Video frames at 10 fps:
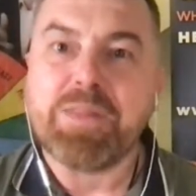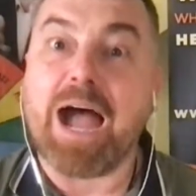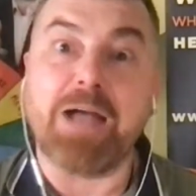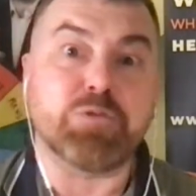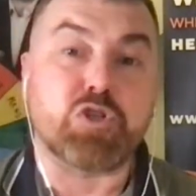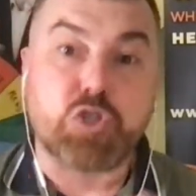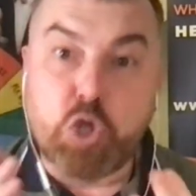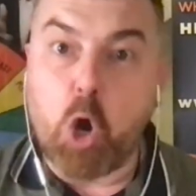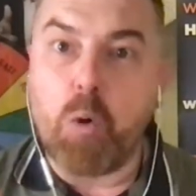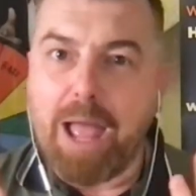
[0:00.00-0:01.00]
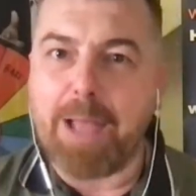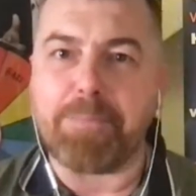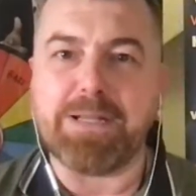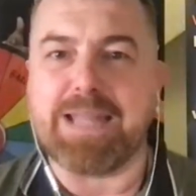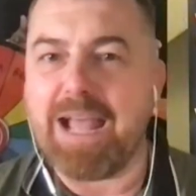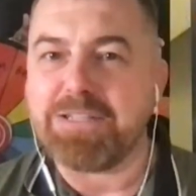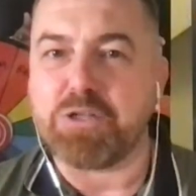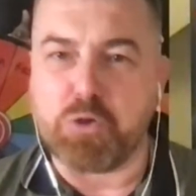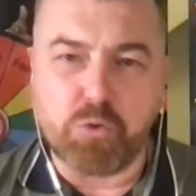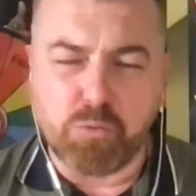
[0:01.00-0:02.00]
I'm so happy that
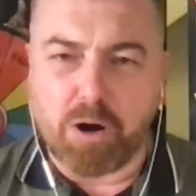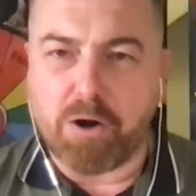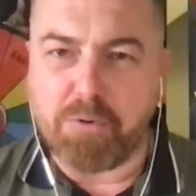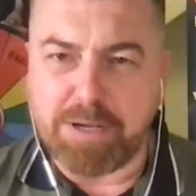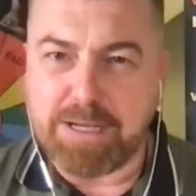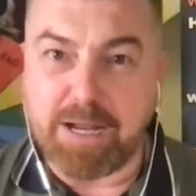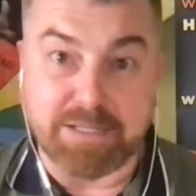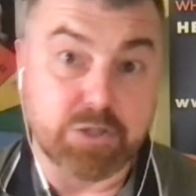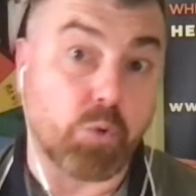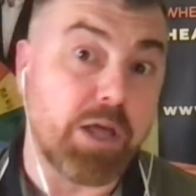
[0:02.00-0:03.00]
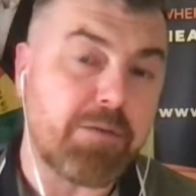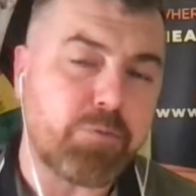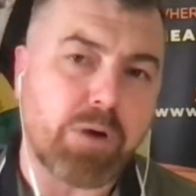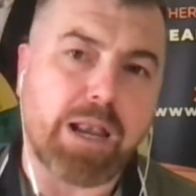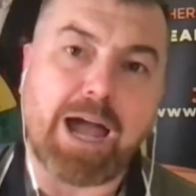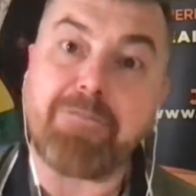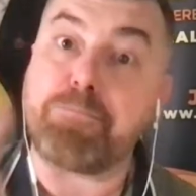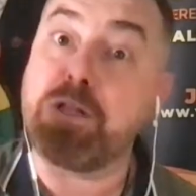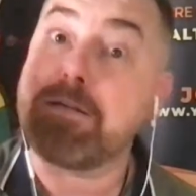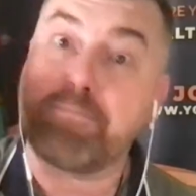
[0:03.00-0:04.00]
you are in here. So if you are live,
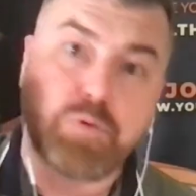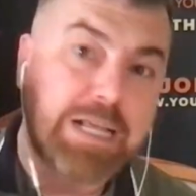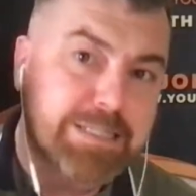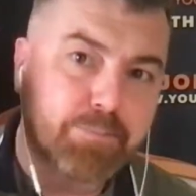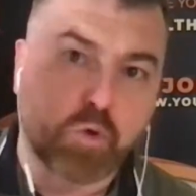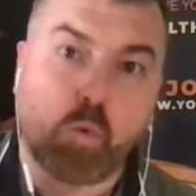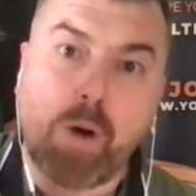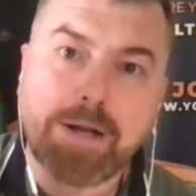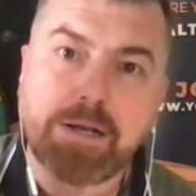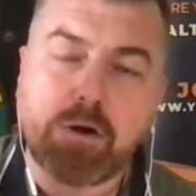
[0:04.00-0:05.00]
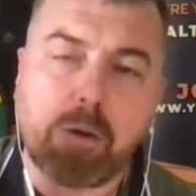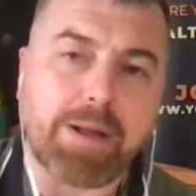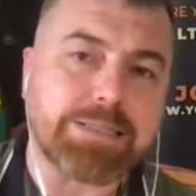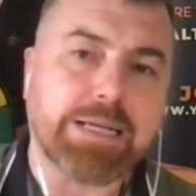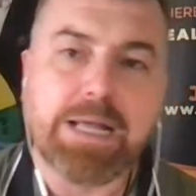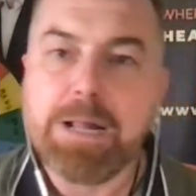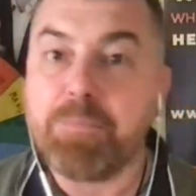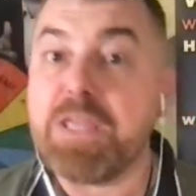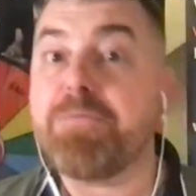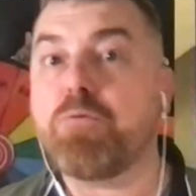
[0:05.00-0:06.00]
please put one in a comment.
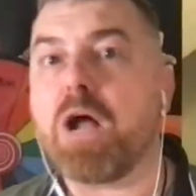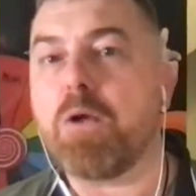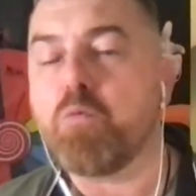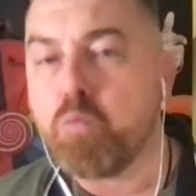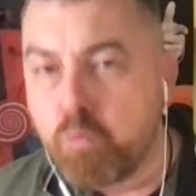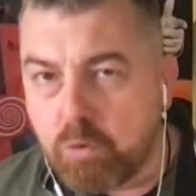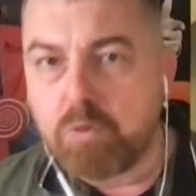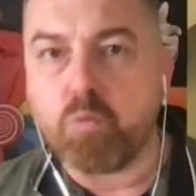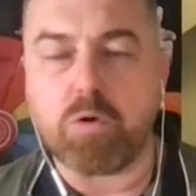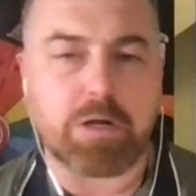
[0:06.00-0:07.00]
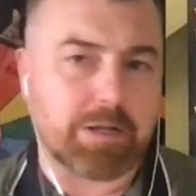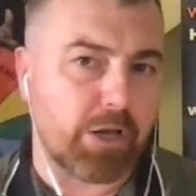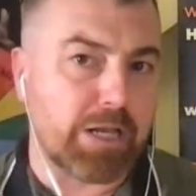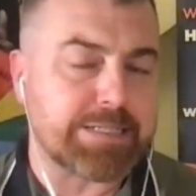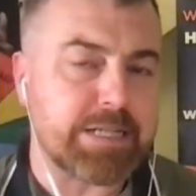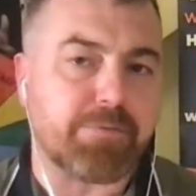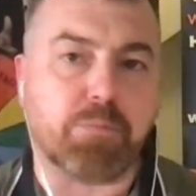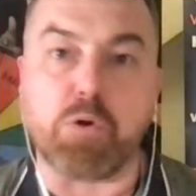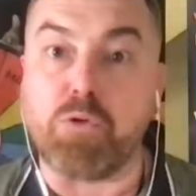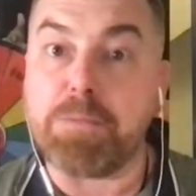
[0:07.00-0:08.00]
If you are listening from
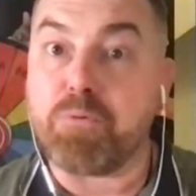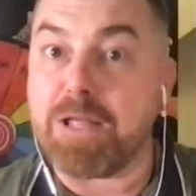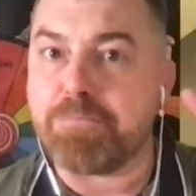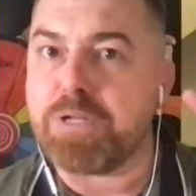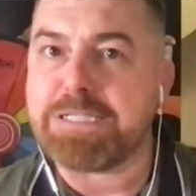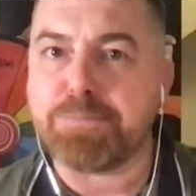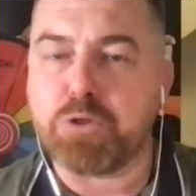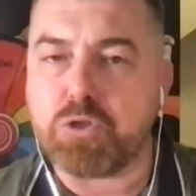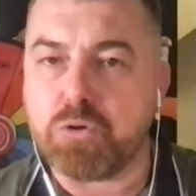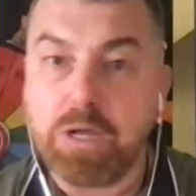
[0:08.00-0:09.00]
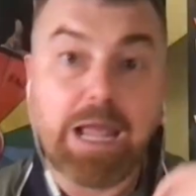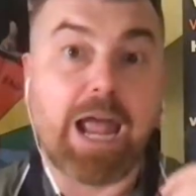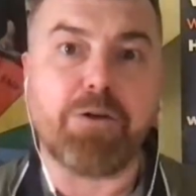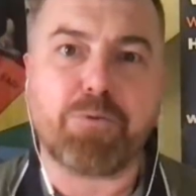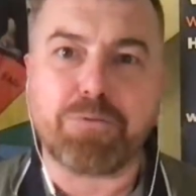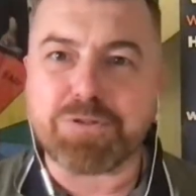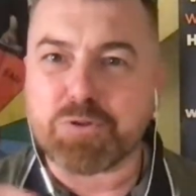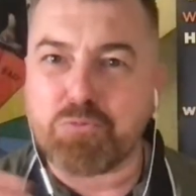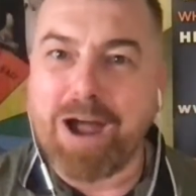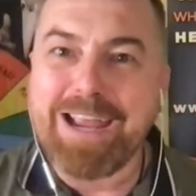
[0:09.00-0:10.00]
the replay, please put two. And of
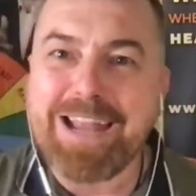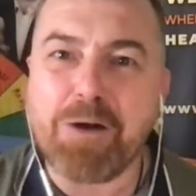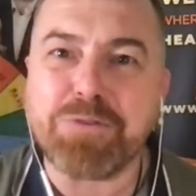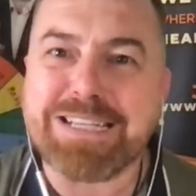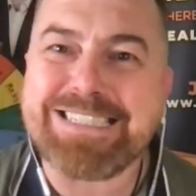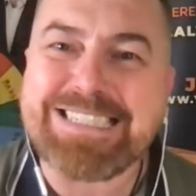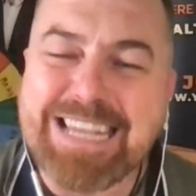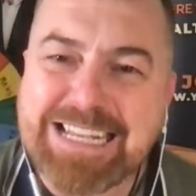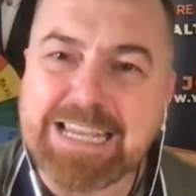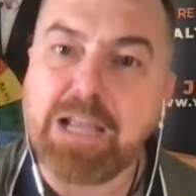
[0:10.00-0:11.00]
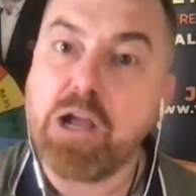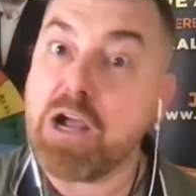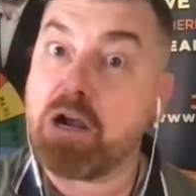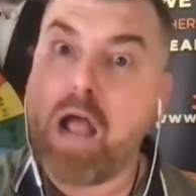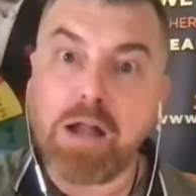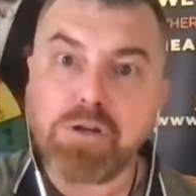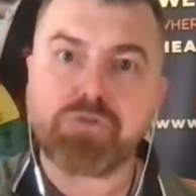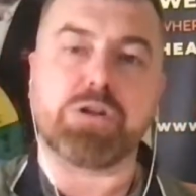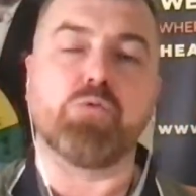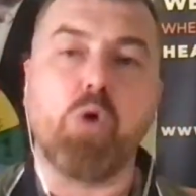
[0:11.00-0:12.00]
course, right now, the city,
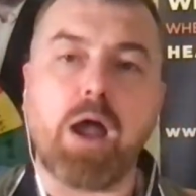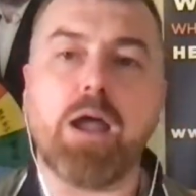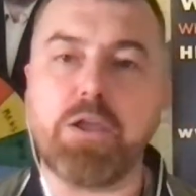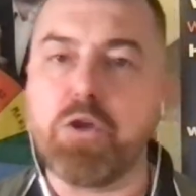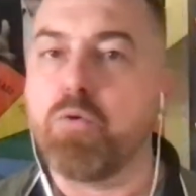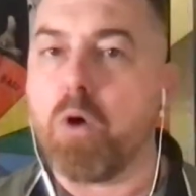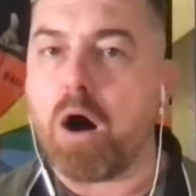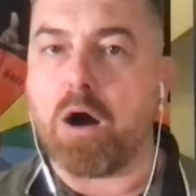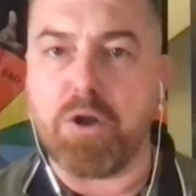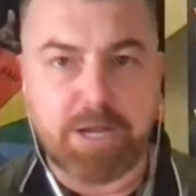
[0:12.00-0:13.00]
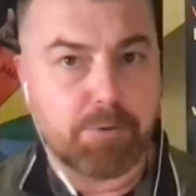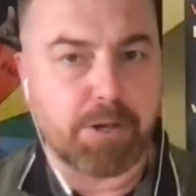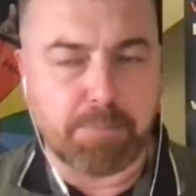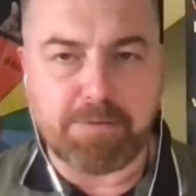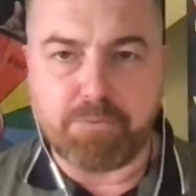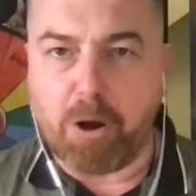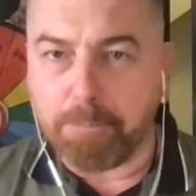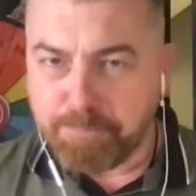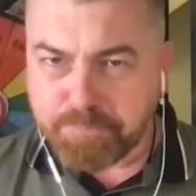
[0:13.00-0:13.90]
country where you are hearing me from.